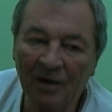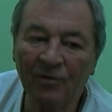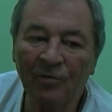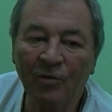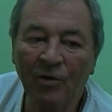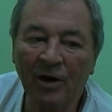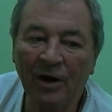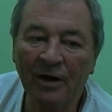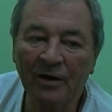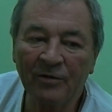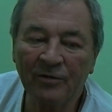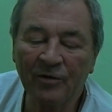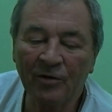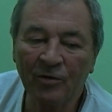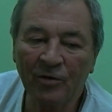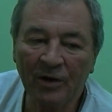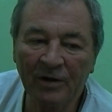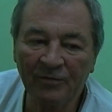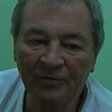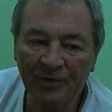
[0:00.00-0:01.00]
right,
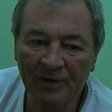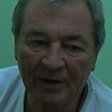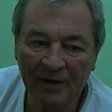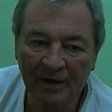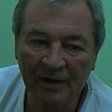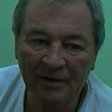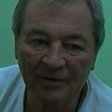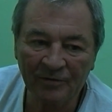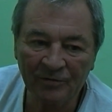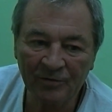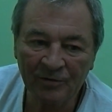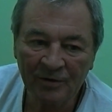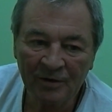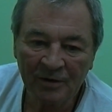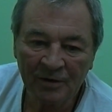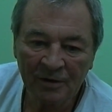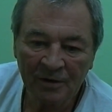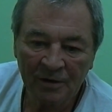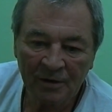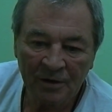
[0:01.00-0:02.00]
so if it is
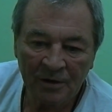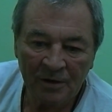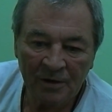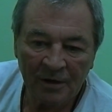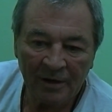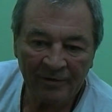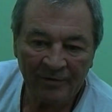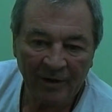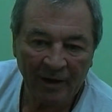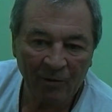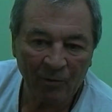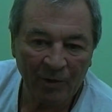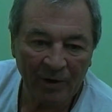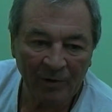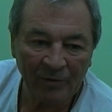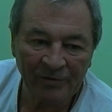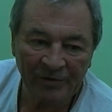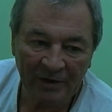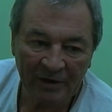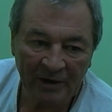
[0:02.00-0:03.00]
It's like when I
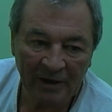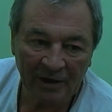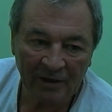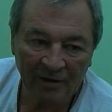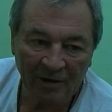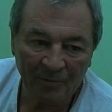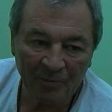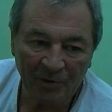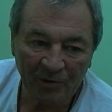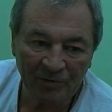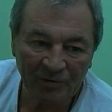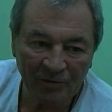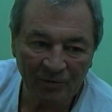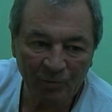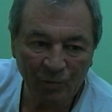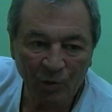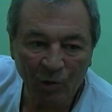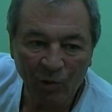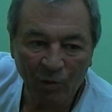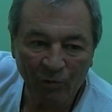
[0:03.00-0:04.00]
was a kid, I built a
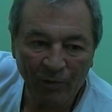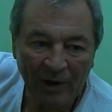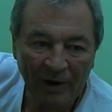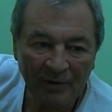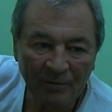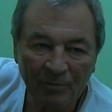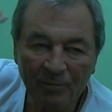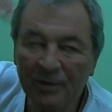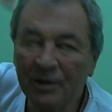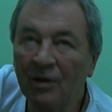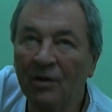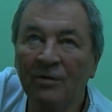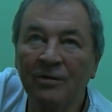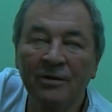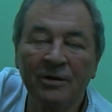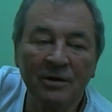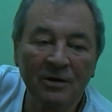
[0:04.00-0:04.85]
wall round beyond the